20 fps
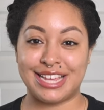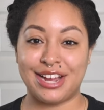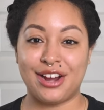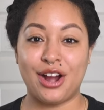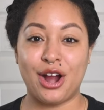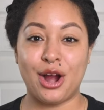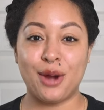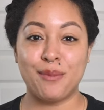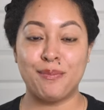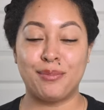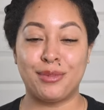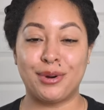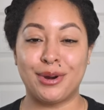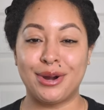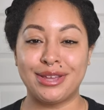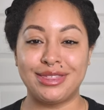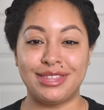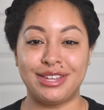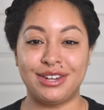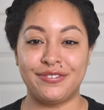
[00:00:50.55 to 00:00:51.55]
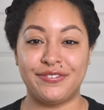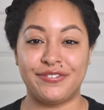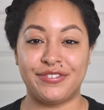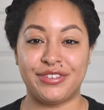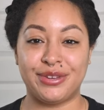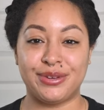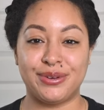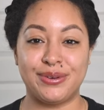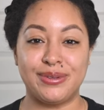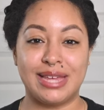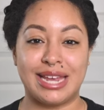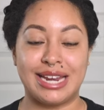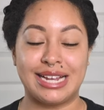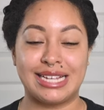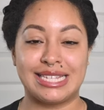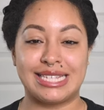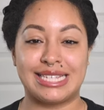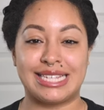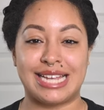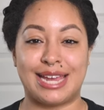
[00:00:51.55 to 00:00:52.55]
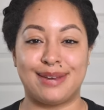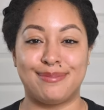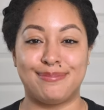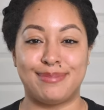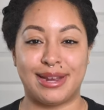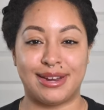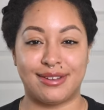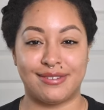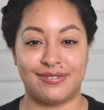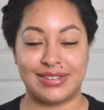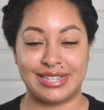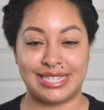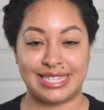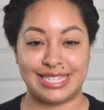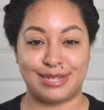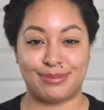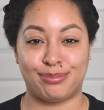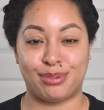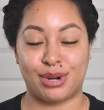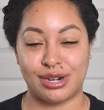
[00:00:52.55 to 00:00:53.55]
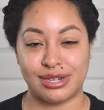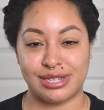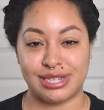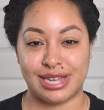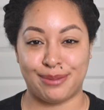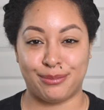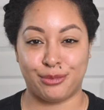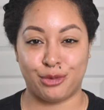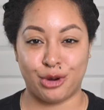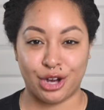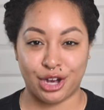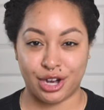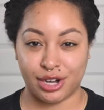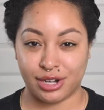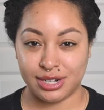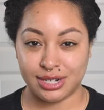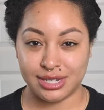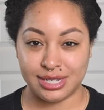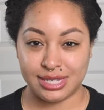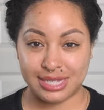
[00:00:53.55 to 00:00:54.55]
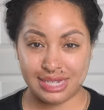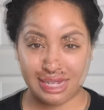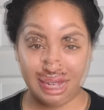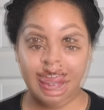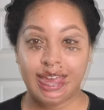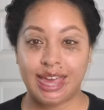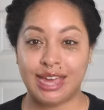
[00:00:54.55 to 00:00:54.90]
there are more than a few that extend benefits to part-time workers,